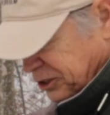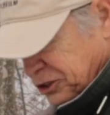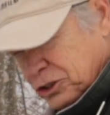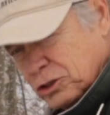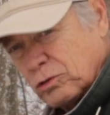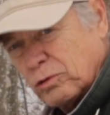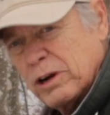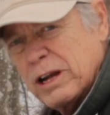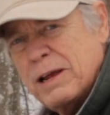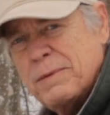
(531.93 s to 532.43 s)
a
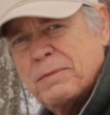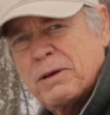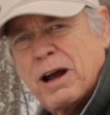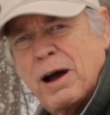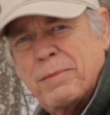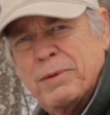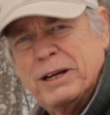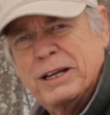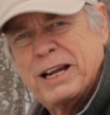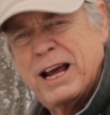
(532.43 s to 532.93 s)
stream
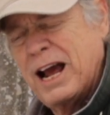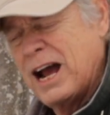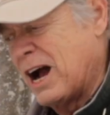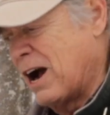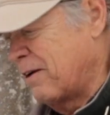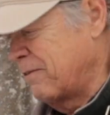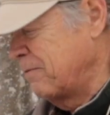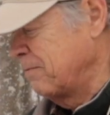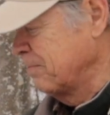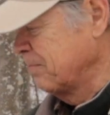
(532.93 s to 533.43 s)
coming
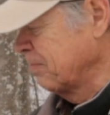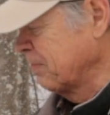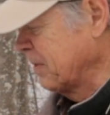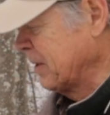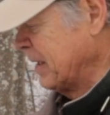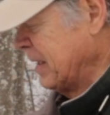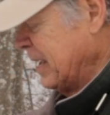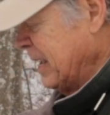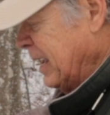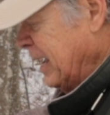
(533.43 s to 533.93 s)
down,
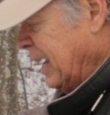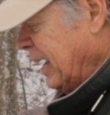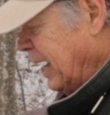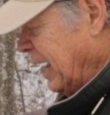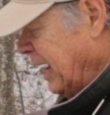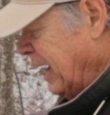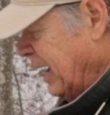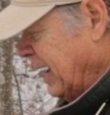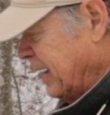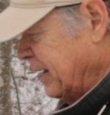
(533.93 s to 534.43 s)

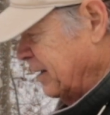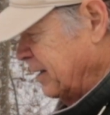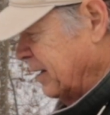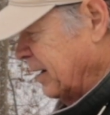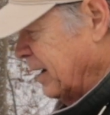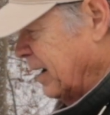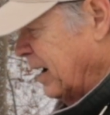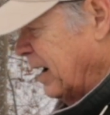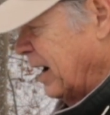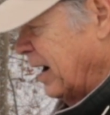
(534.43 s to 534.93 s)
and
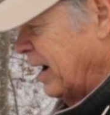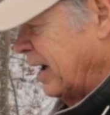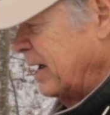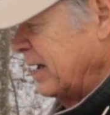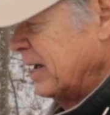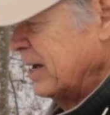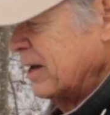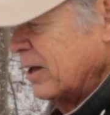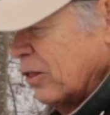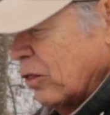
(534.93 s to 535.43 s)
the
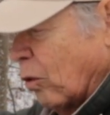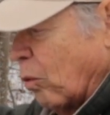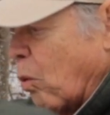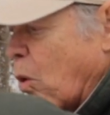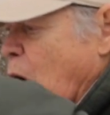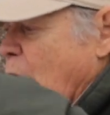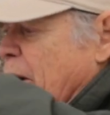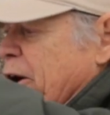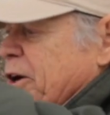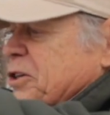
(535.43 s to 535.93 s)

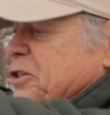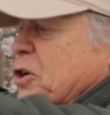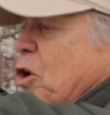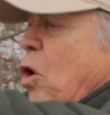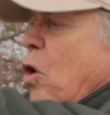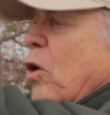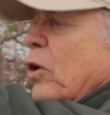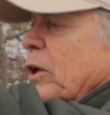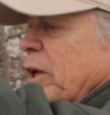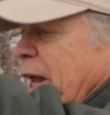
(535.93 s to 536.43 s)
water's
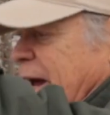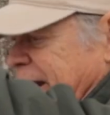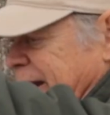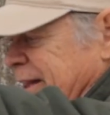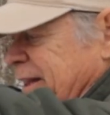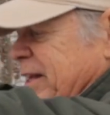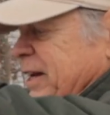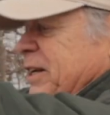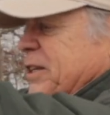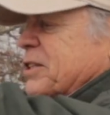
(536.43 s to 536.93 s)
going like
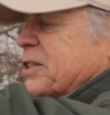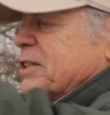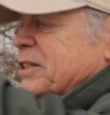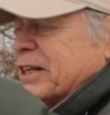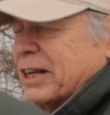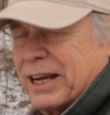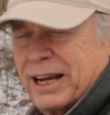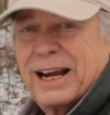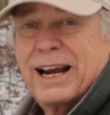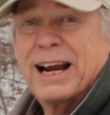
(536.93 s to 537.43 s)
this.
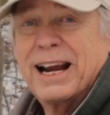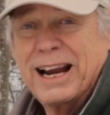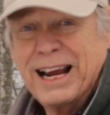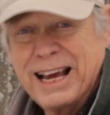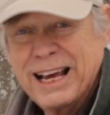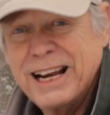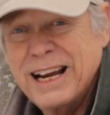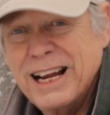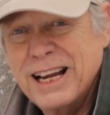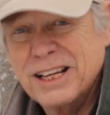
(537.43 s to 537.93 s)

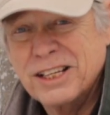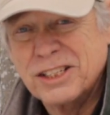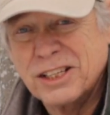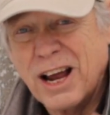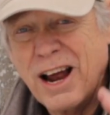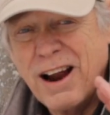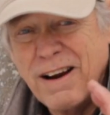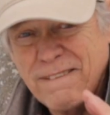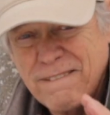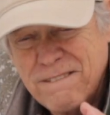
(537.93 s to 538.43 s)
It is
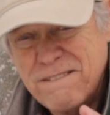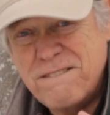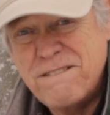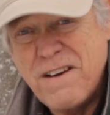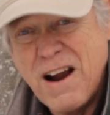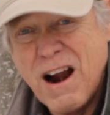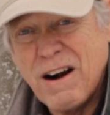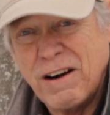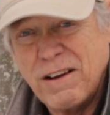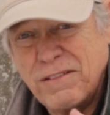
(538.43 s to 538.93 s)

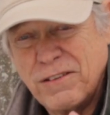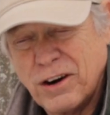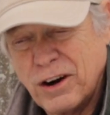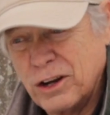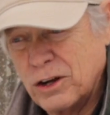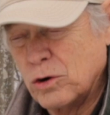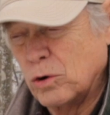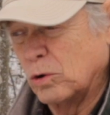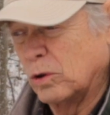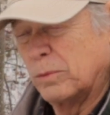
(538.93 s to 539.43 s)
very, very
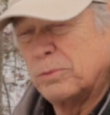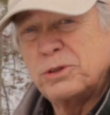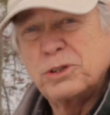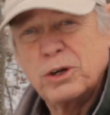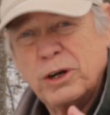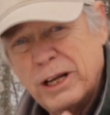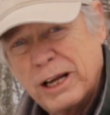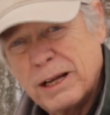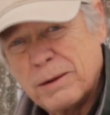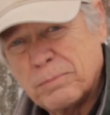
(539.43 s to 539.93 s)
cool. I'm
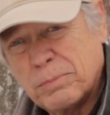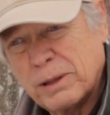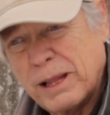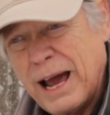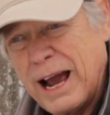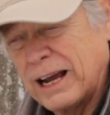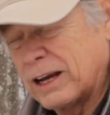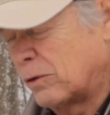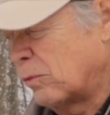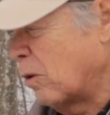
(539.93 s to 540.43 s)
shooting it in
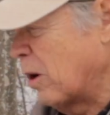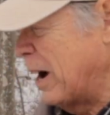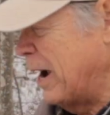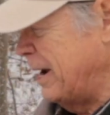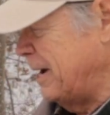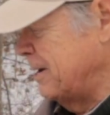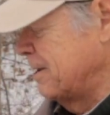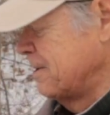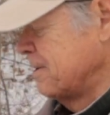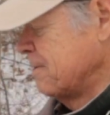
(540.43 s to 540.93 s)
black and
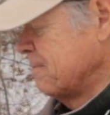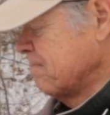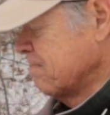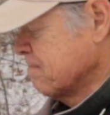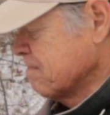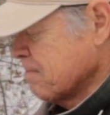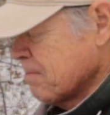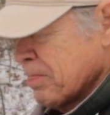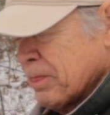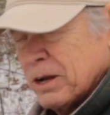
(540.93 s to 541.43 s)
white
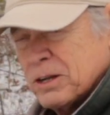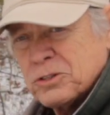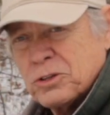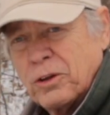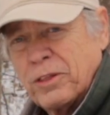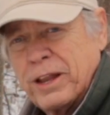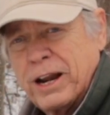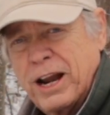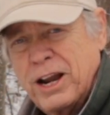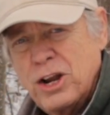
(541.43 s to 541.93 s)

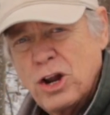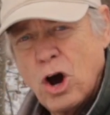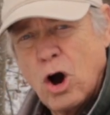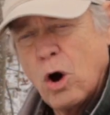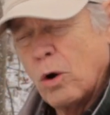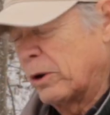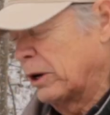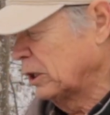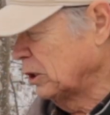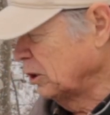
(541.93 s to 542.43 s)
so that I
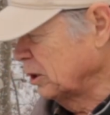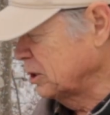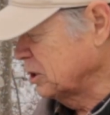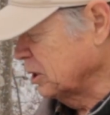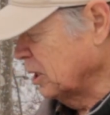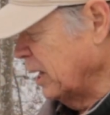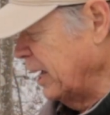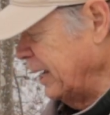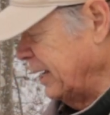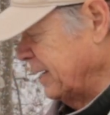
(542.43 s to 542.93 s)
know what it looks
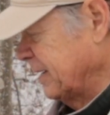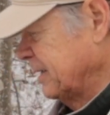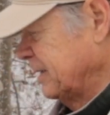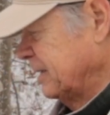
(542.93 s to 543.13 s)
like.